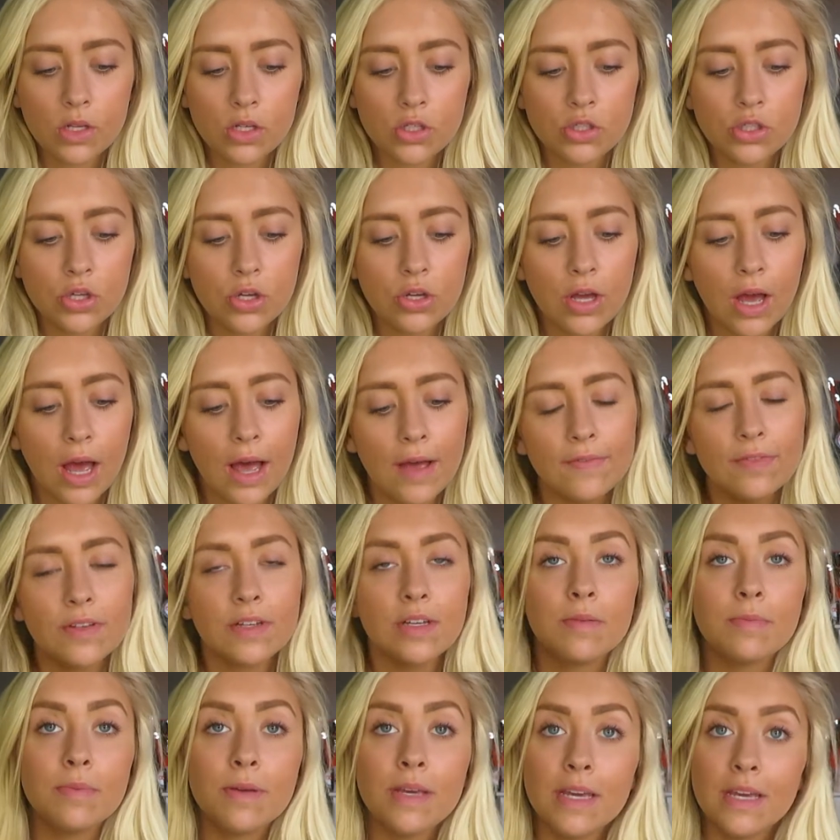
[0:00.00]
so you have to
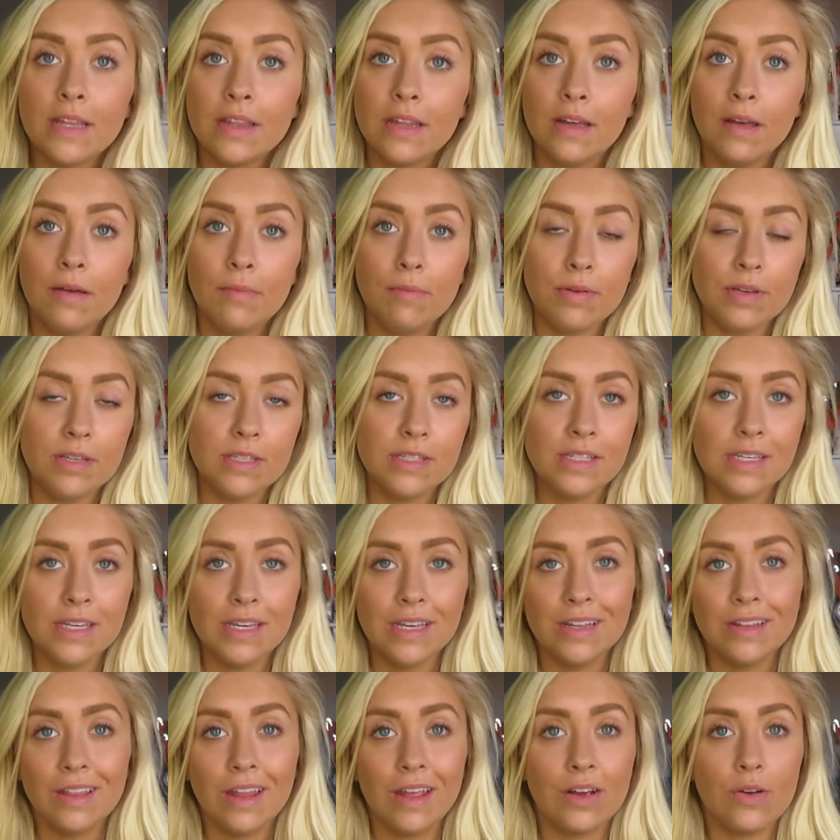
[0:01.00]
compete in the NPC
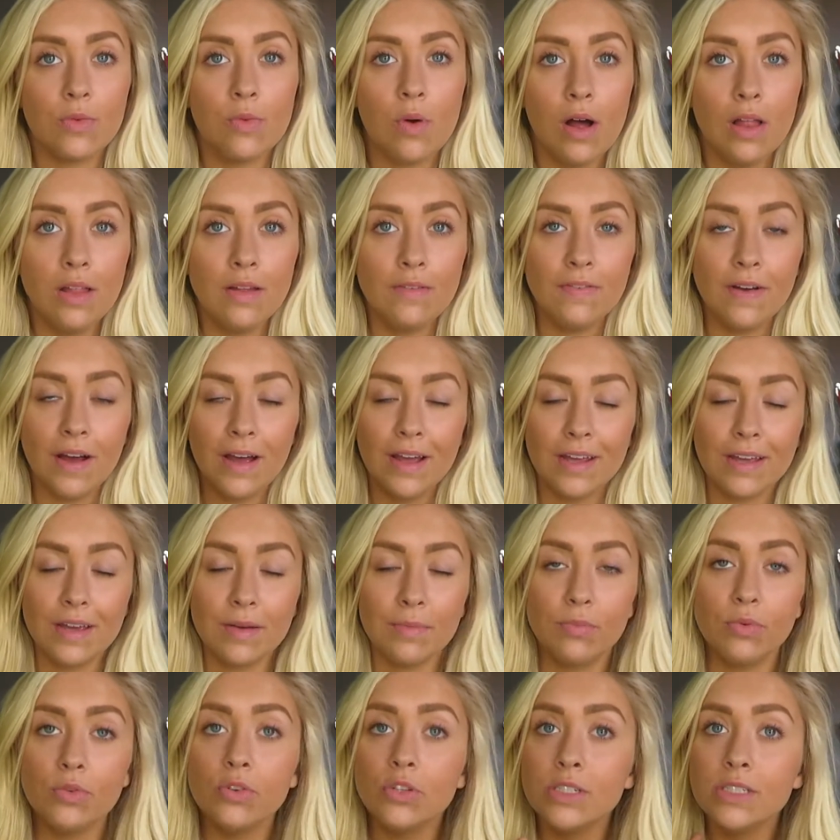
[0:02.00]
and qualify and
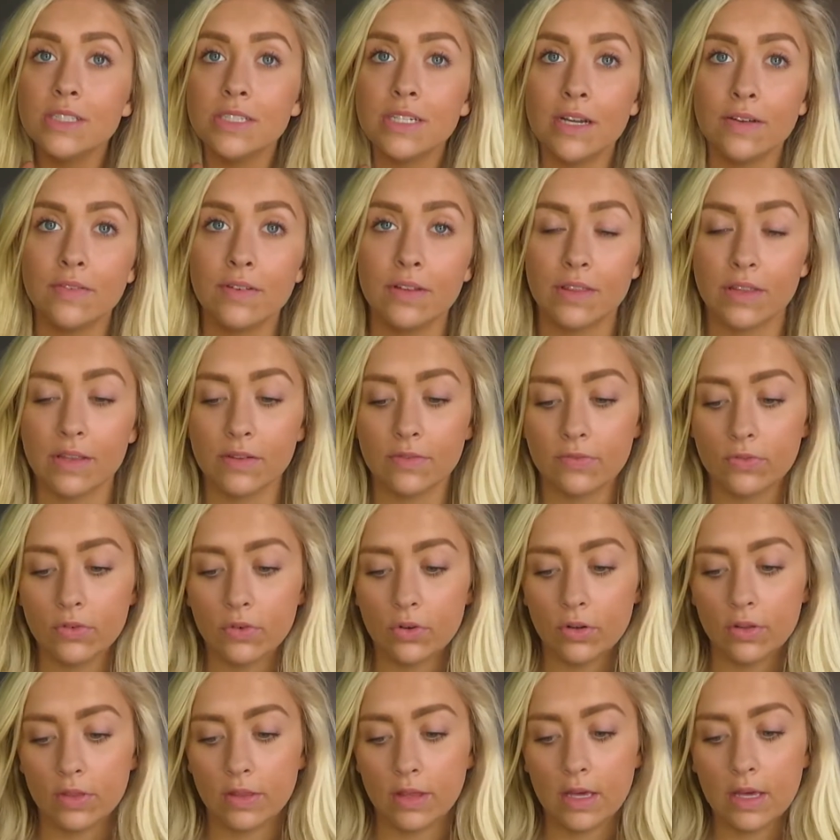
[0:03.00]
get points and everything
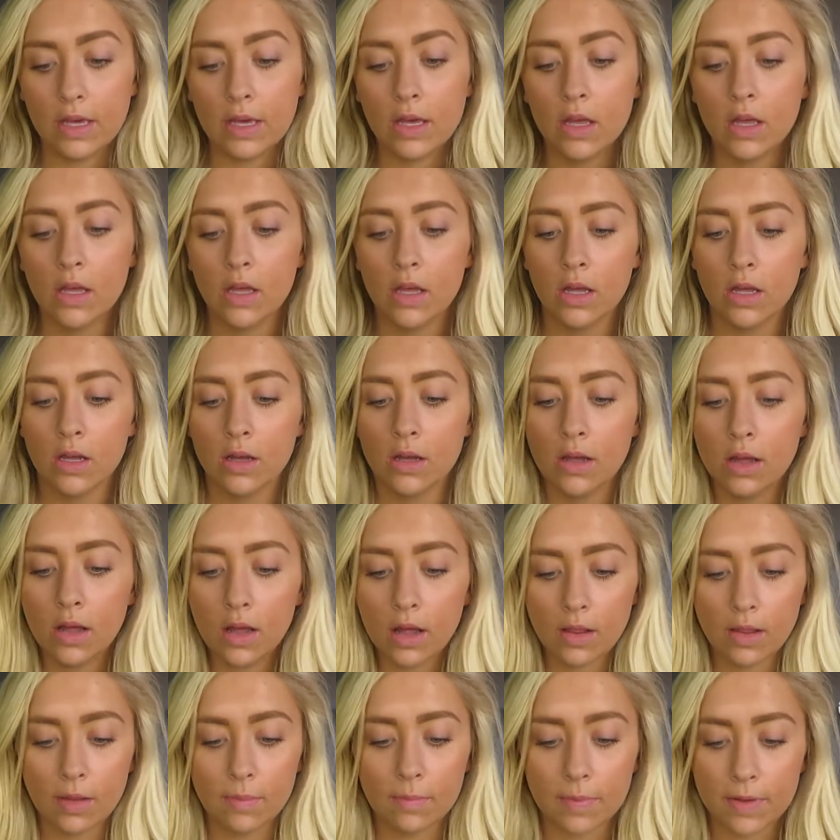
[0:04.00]
for the
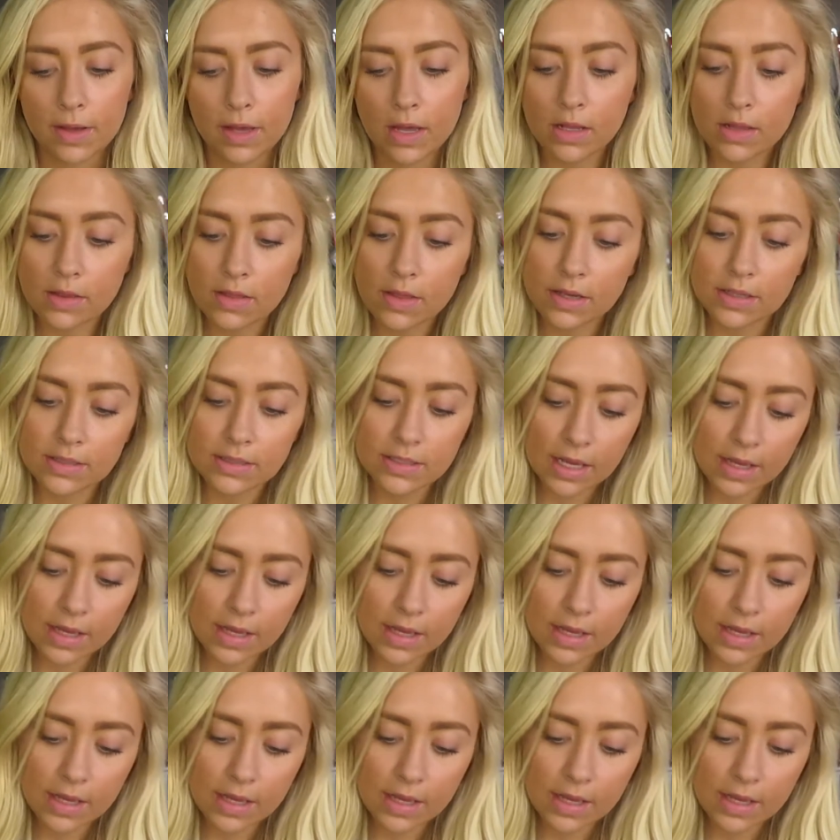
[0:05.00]
Olympia and things